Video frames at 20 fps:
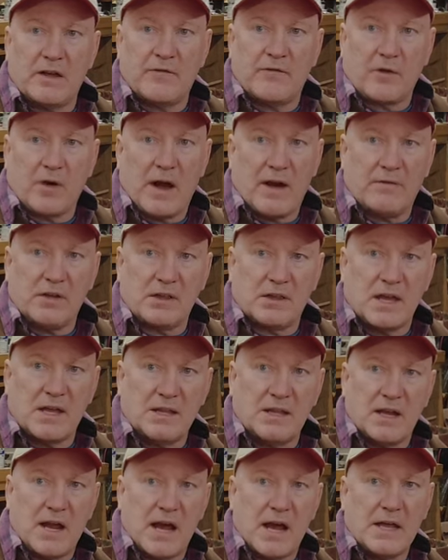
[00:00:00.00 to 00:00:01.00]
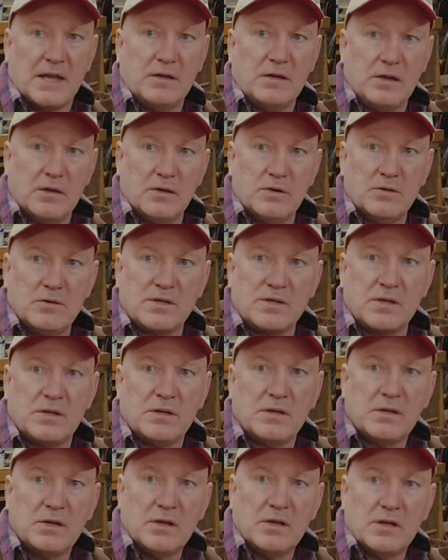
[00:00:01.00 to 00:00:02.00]
for everything that I used
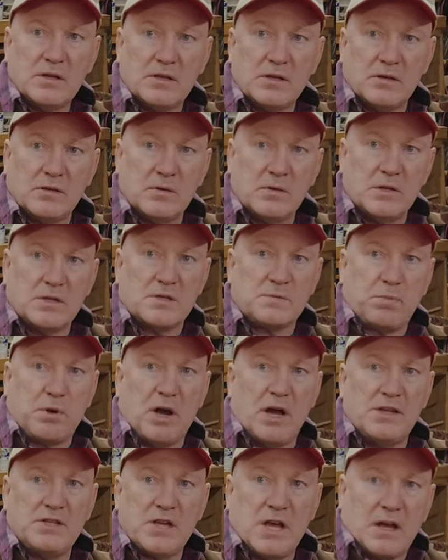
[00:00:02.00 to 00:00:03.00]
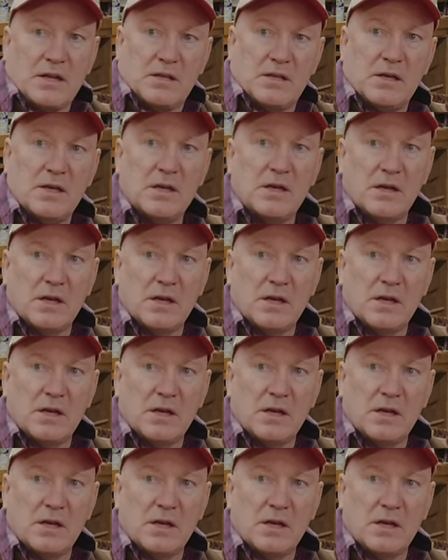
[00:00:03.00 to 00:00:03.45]
to do this project